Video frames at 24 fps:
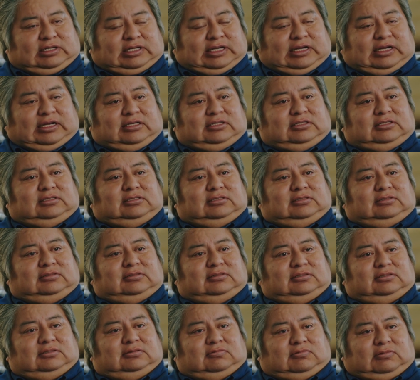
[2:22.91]
asked
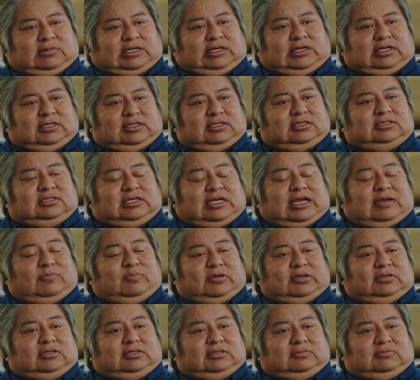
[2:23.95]
why this happened to